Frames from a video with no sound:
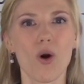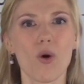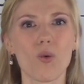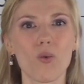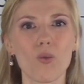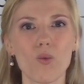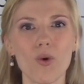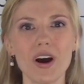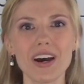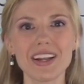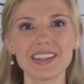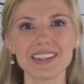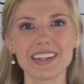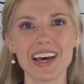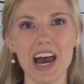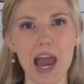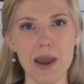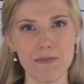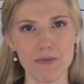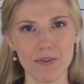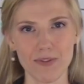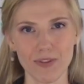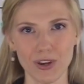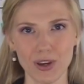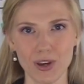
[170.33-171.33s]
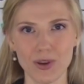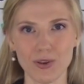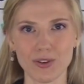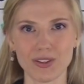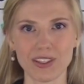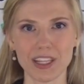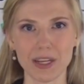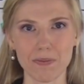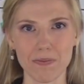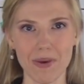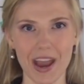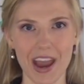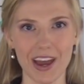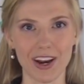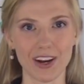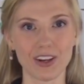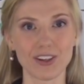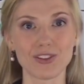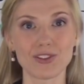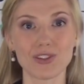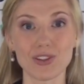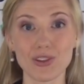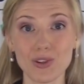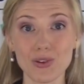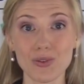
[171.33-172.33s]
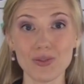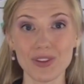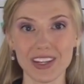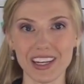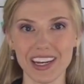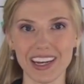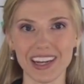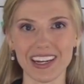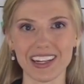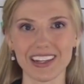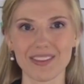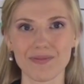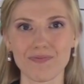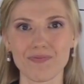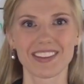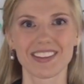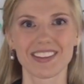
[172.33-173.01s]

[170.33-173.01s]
What type of acoustic panel do you need?